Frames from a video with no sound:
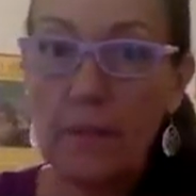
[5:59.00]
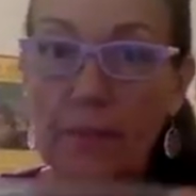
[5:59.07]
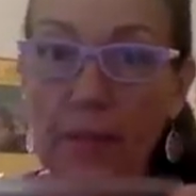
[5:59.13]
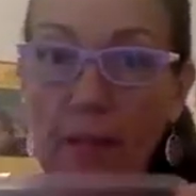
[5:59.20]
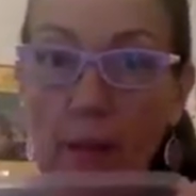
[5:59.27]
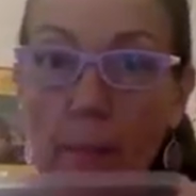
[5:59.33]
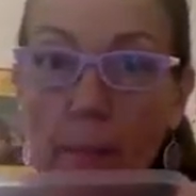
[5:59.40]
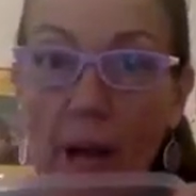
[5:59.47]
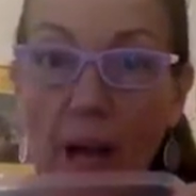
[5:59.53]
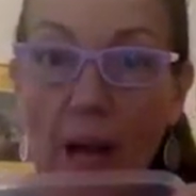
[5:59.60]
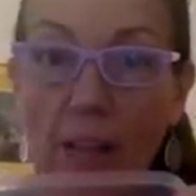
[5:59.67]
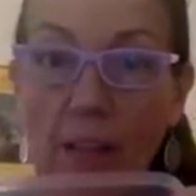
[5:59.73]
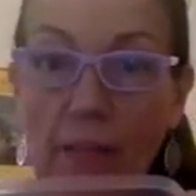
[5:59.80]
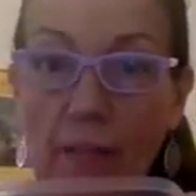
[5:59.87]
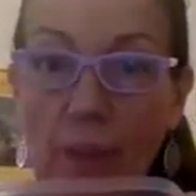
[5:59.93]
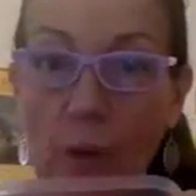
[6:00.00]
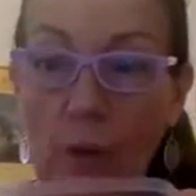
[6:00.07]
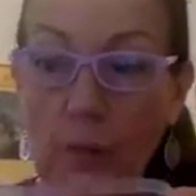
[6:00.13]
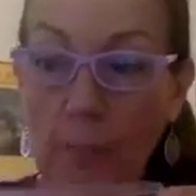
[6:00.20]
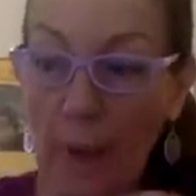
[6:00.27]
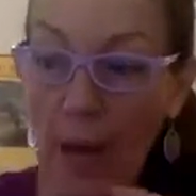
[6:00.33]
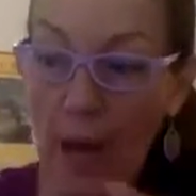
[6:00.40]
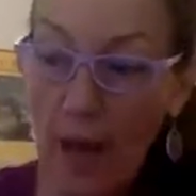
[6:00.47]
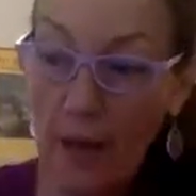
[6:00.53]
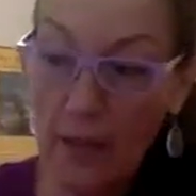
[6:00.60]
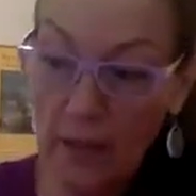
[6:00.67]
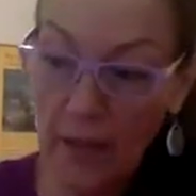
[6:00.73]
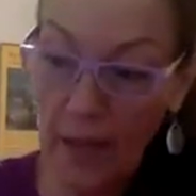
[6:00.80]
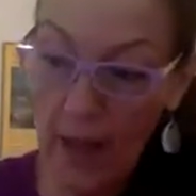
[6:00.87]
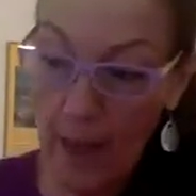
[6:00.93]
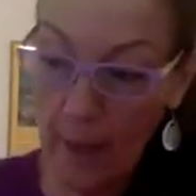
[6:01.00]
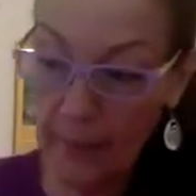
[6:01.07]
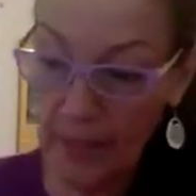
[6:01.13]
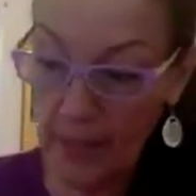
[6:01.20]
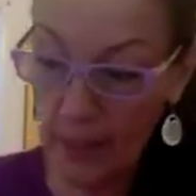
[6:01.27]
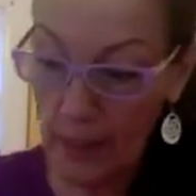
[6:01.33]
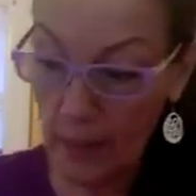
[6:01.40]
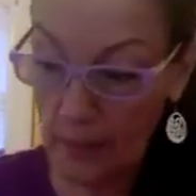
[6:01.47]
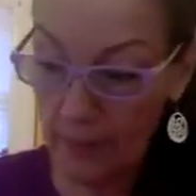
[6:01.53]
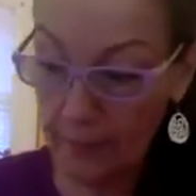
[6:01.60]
a box of old bottle caps here.